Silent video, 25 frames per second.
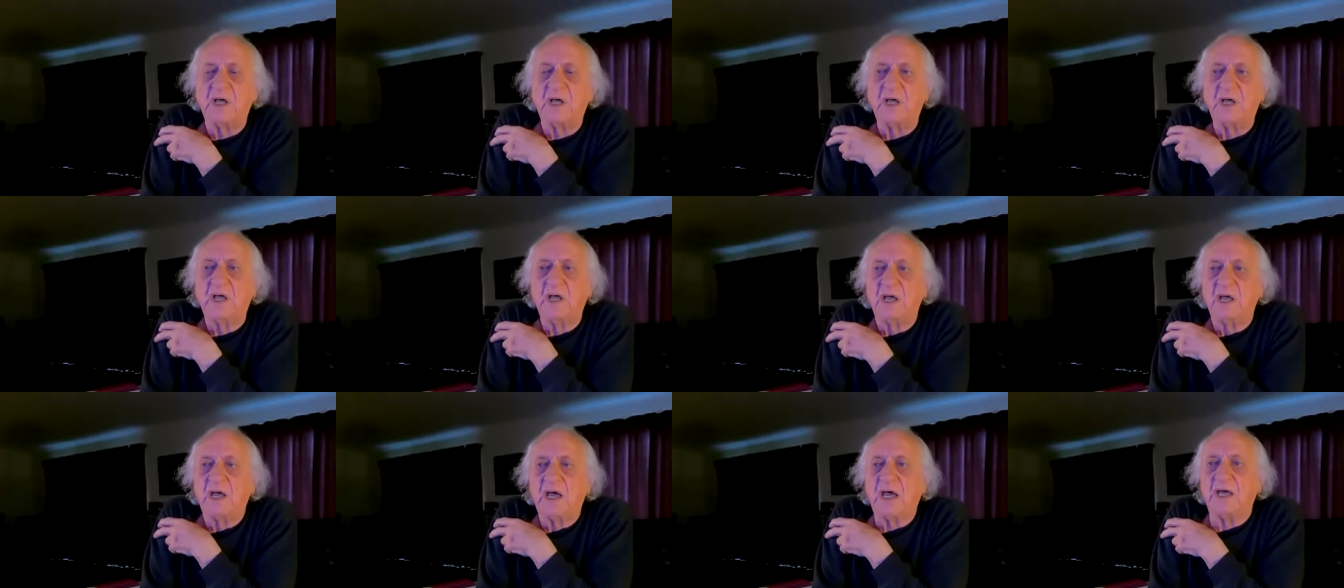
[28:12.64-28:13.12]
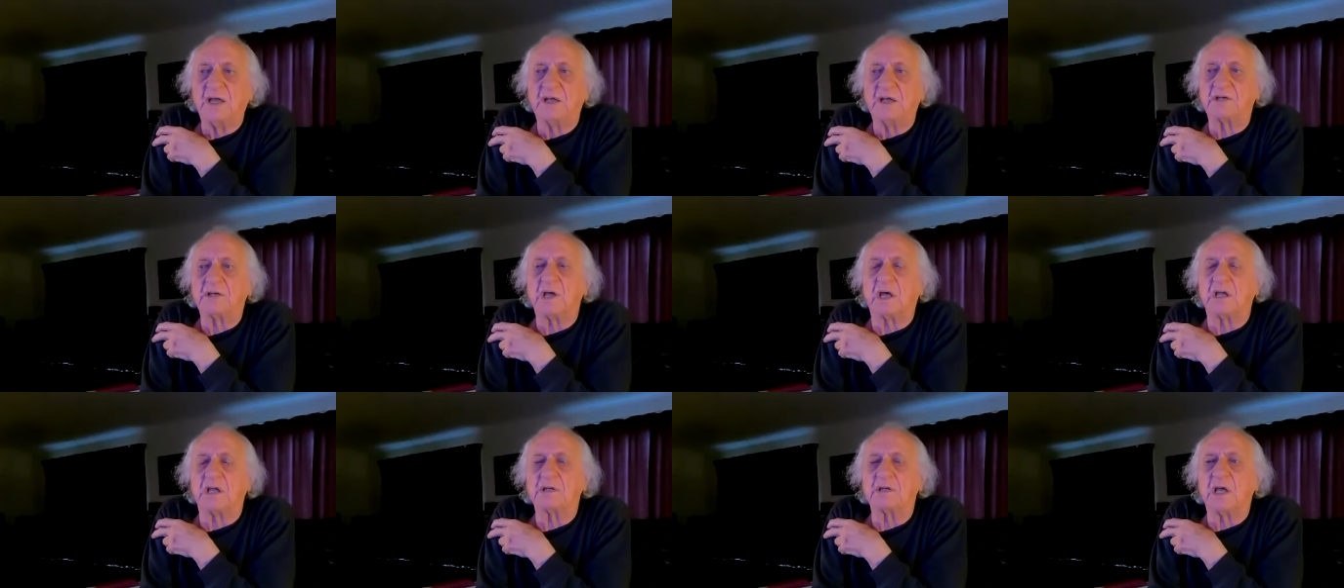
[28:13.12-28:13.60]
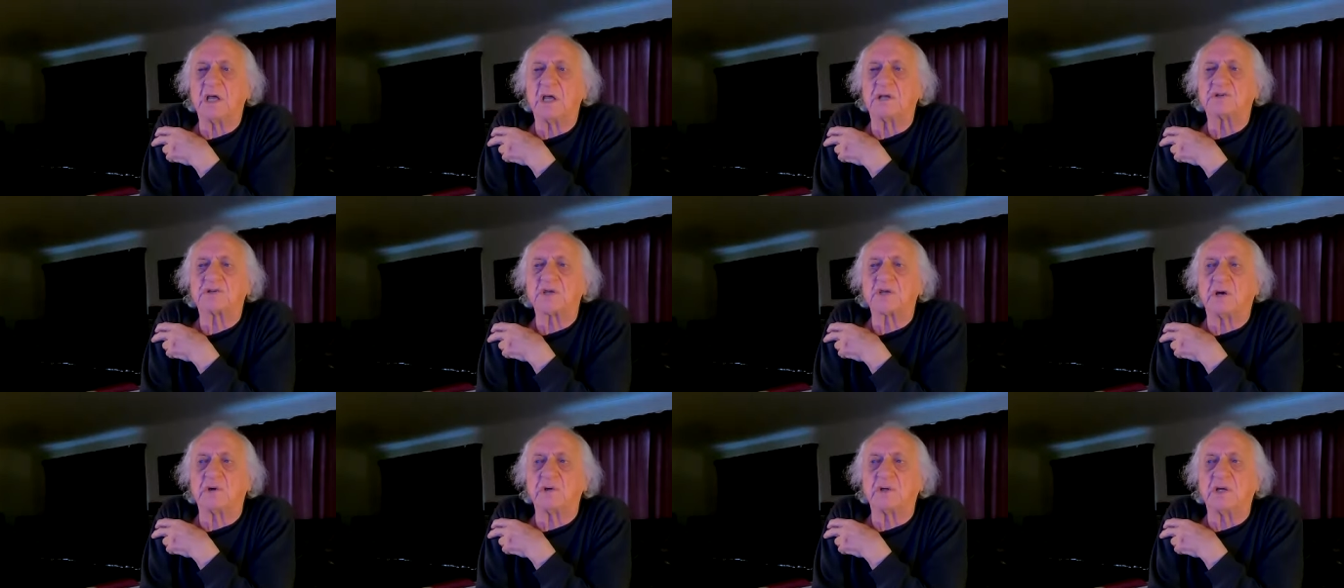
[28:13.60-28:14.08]
Yeah. And, and, and
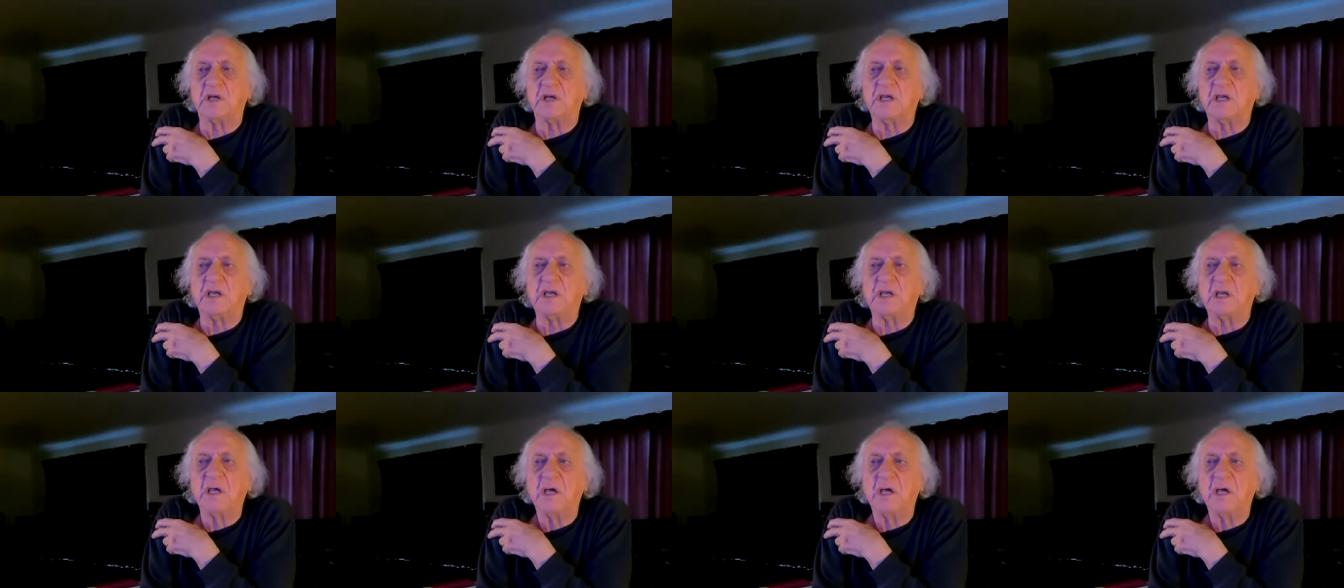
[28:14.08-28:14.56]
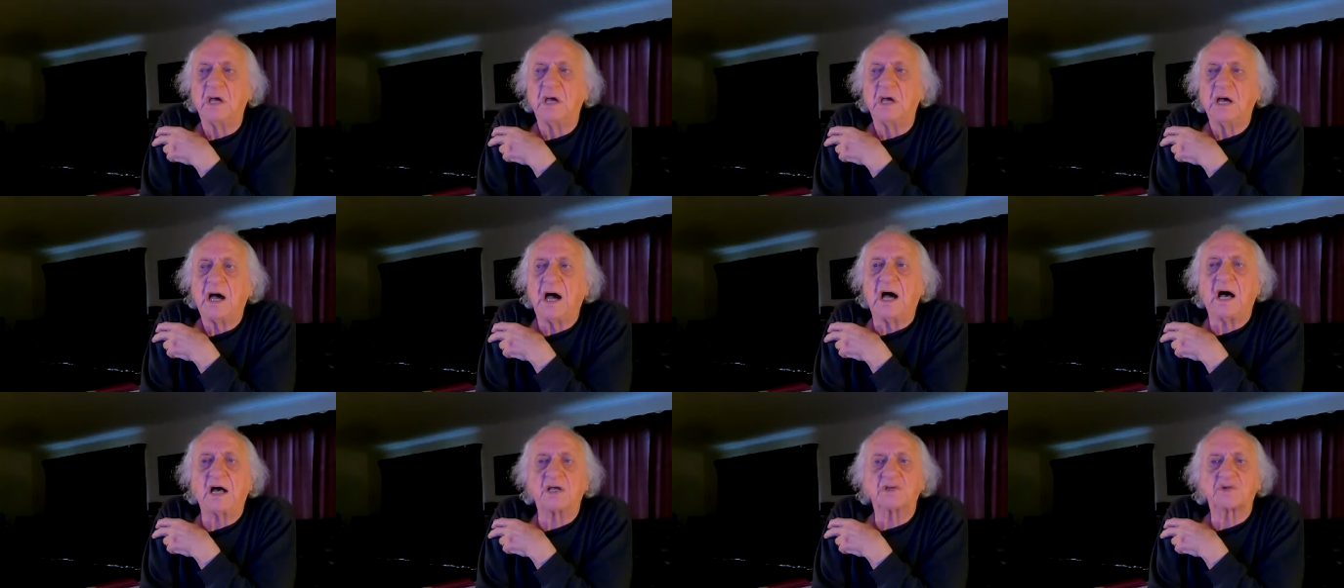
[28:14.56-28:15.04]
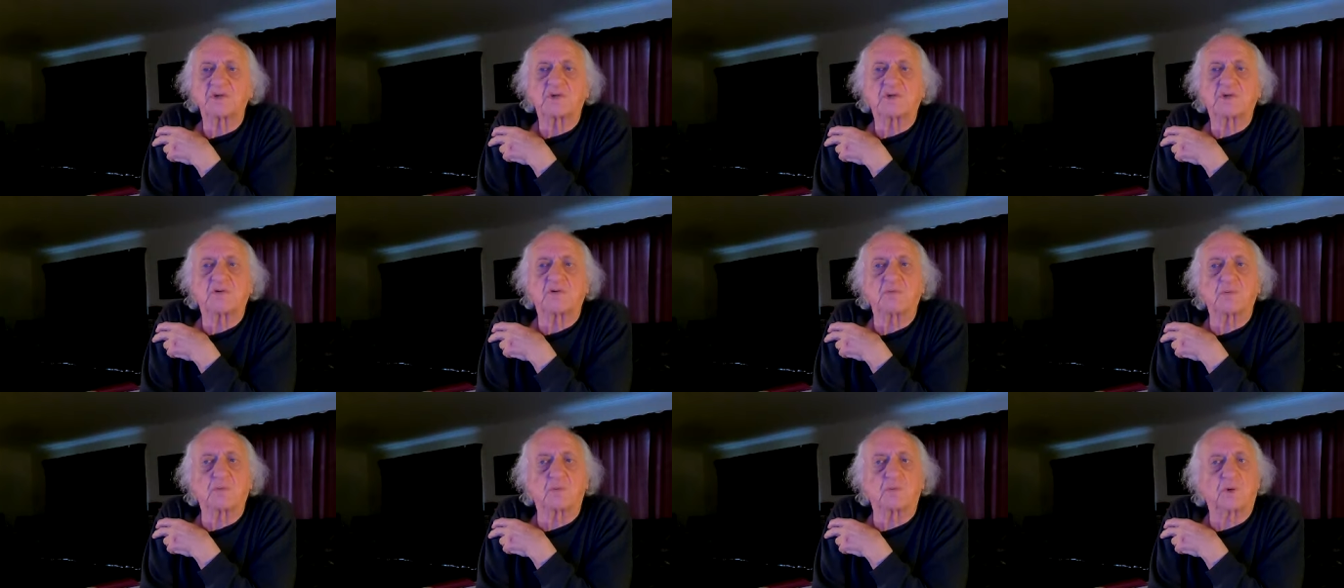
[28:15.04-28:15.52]
so he asked
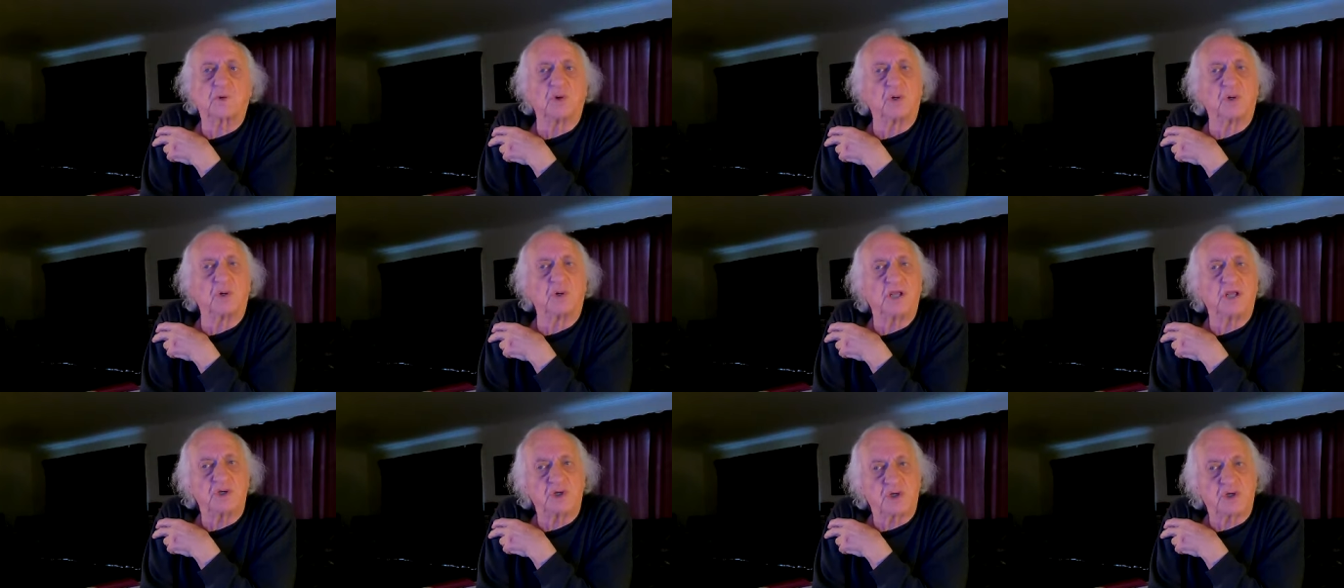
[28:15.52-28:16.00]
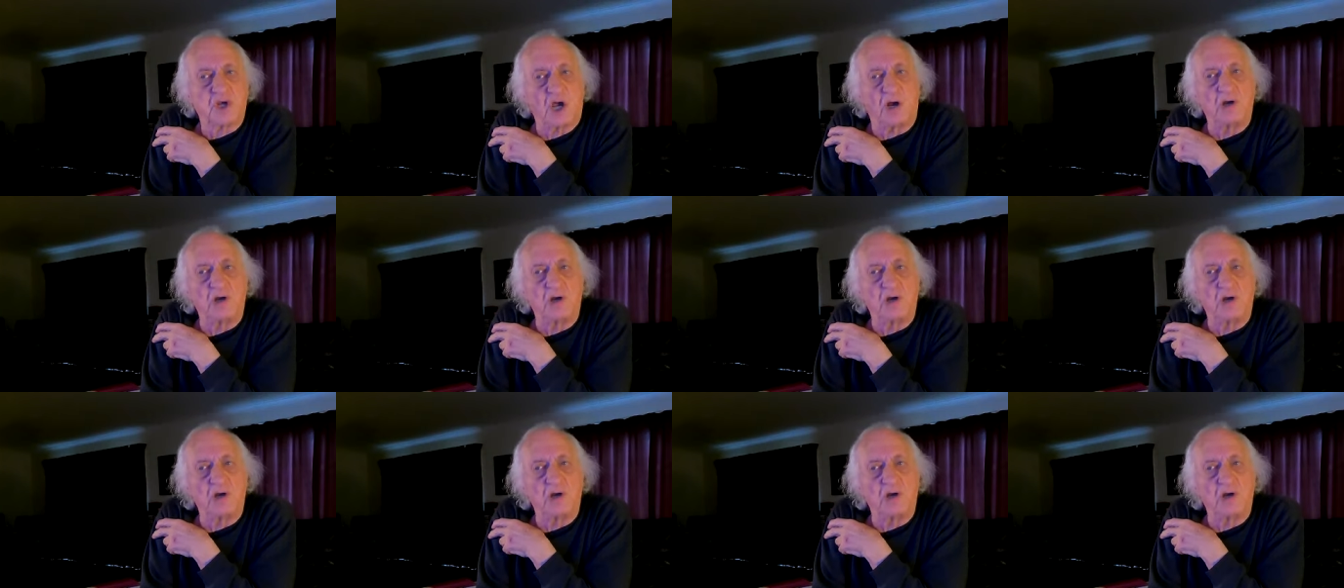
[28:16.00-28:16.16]
could he show